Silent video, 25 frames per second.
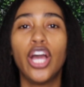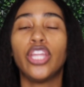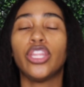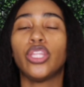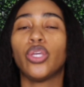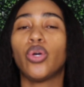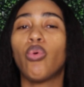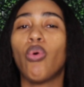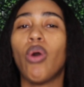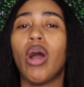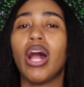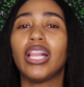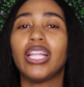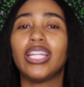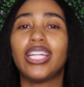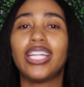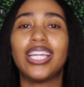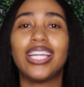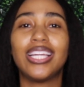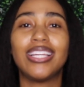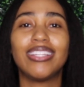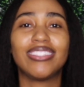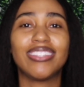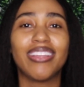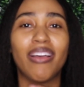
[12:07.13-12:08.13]
The
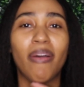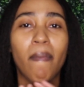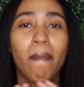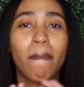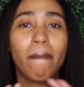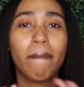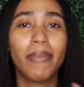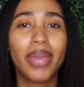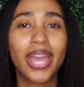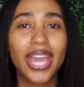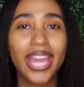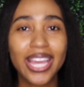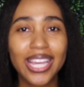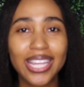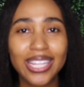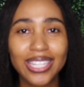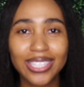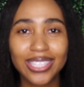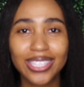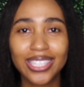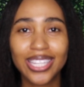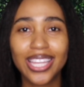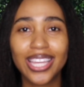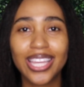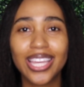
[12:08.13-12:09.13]
quality is
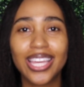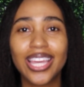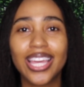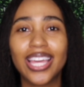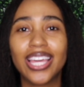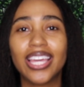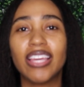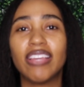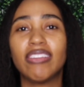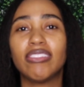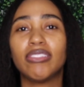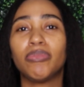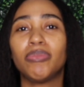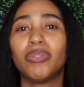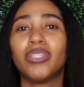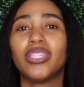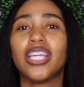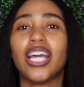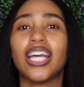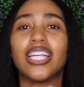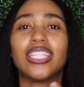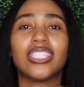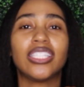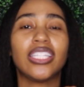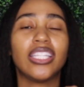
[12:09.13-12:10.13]
amazing. It gives me
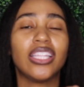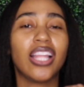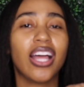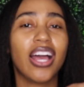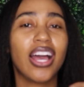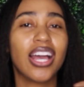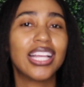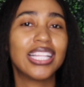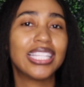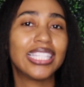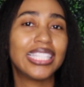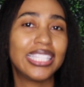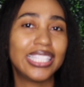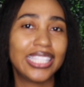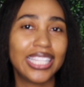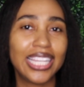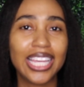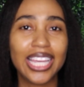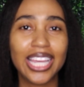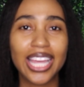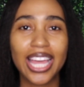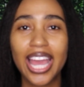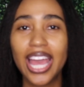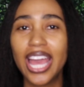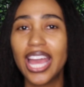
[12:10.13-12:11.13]
that salon
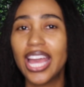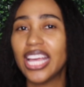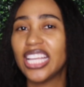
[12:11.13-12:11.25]
scent.